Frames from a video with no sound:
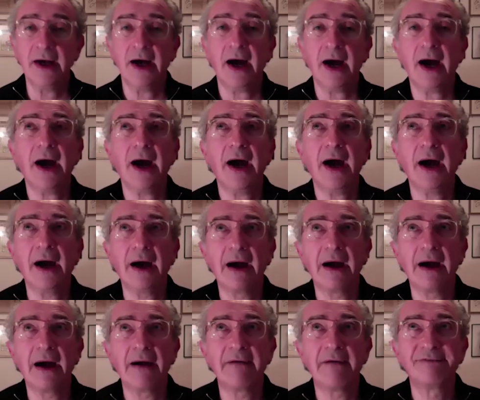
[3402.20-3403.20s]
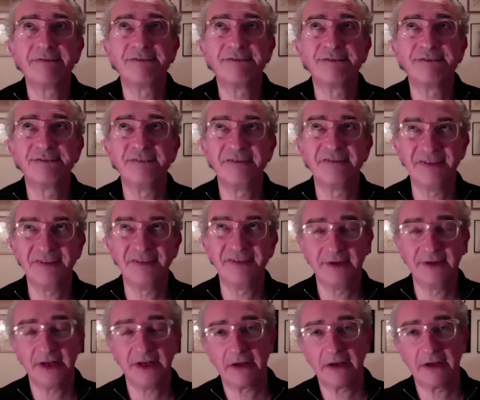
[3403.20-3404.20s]
uh,
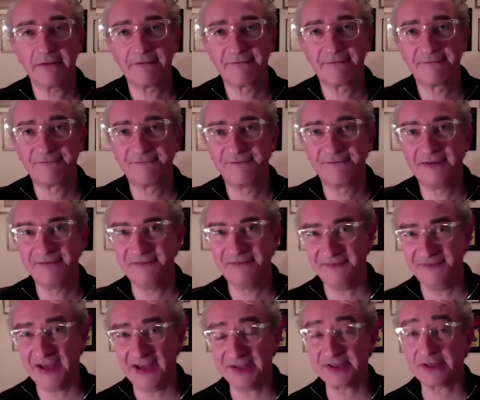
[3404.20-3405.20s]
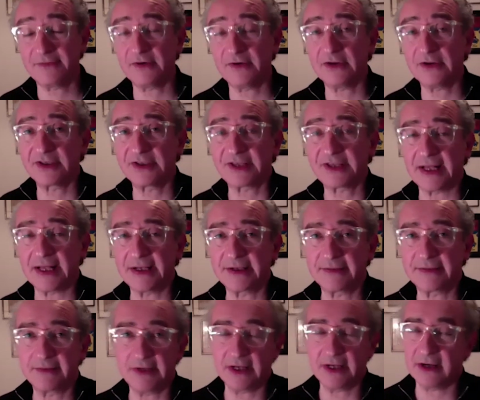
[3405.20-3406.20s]
you know, festivals, and
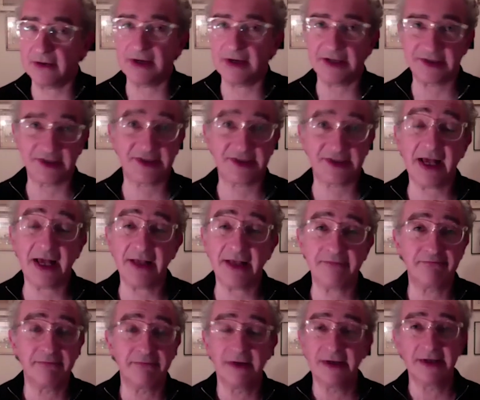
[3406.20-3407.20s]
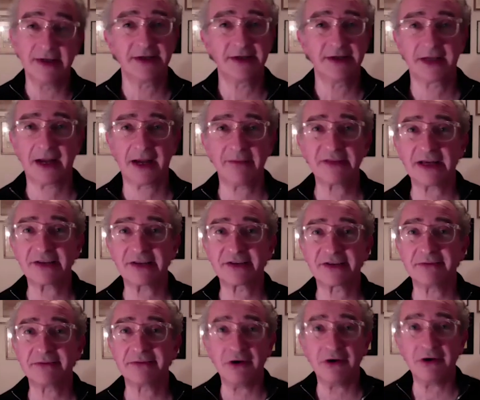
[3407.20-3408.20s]
you know, as I said, comes out
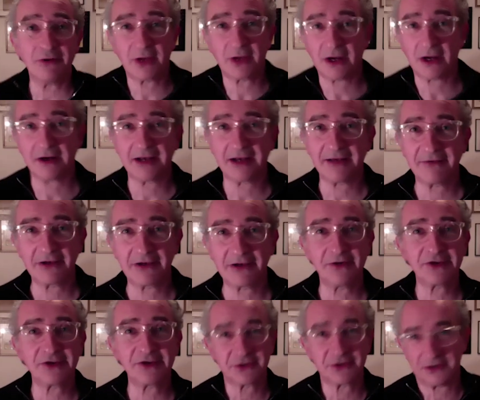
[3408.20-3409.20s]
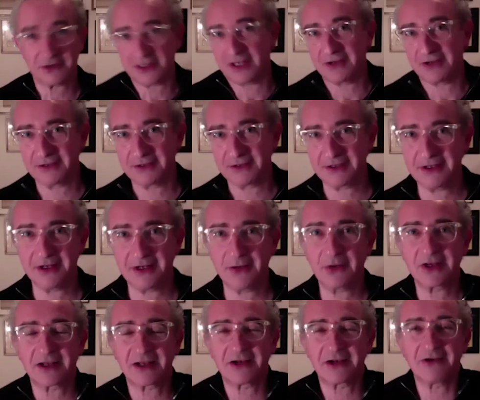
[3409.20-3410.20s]
tomorrow. We can't have a launch below. You know,
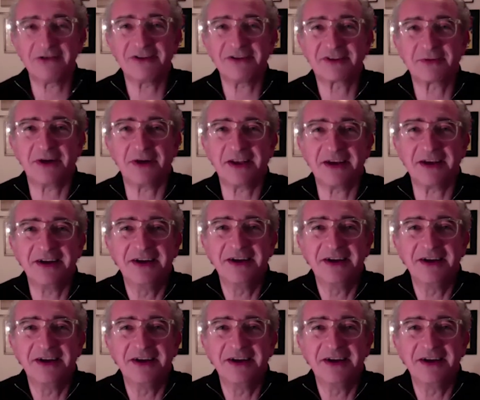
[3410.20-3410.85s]
what a glorious way to